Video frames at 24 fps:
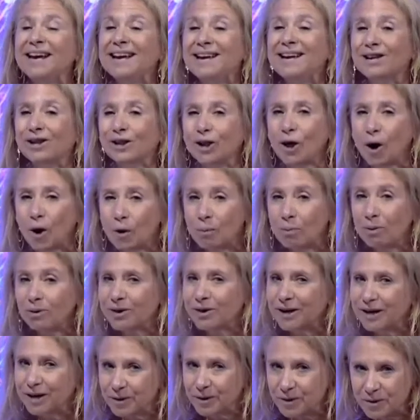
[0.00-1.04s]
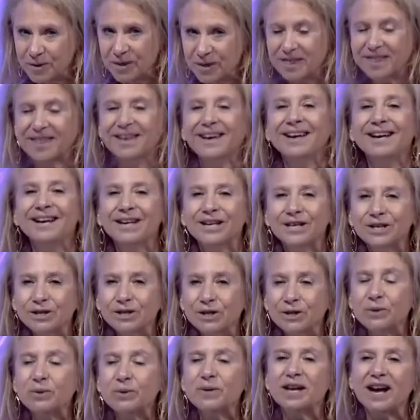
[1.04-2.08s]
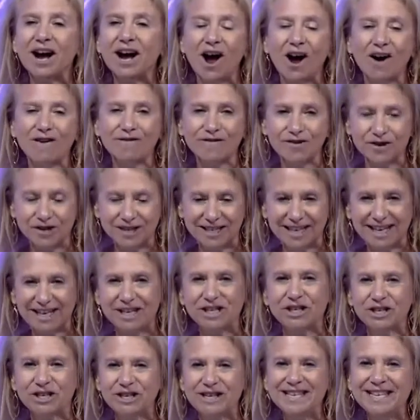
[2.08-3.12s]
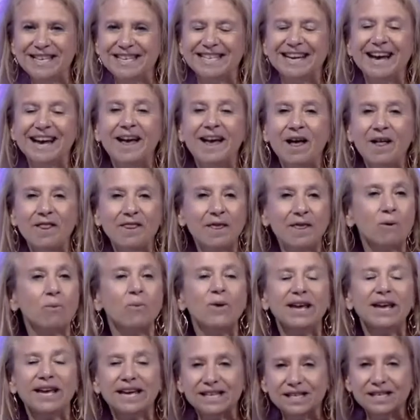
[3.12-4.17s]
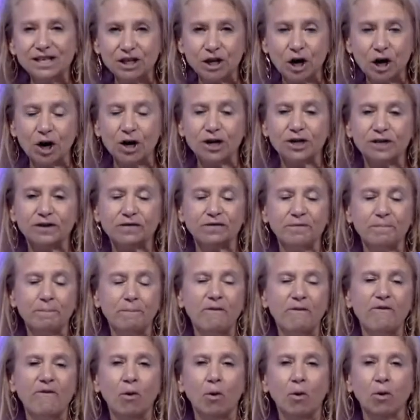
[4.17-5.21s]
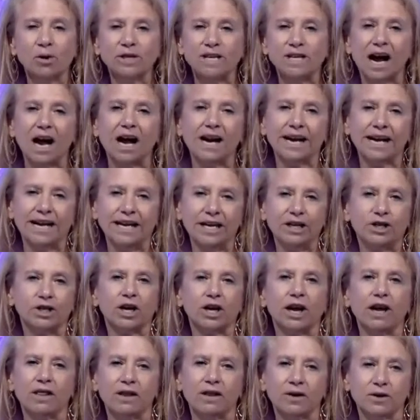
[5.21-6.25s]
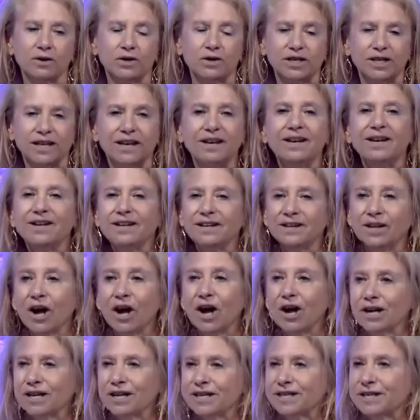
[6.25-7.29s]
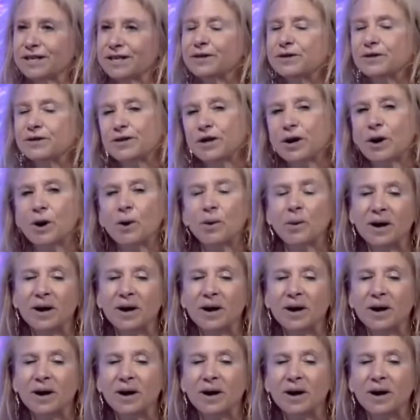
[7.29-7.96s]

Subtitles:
global youth to the conversations, that we can start to fold on each other's laws. So